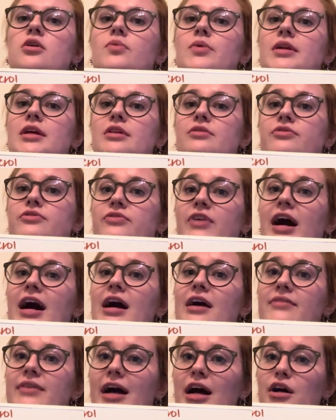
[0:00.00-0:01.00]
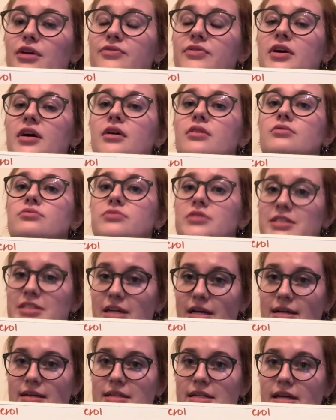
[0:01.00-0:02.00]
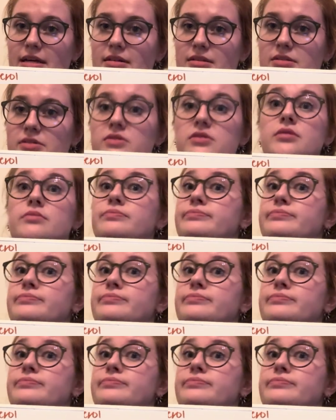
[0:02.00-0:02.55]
we need 5-alpha reductase.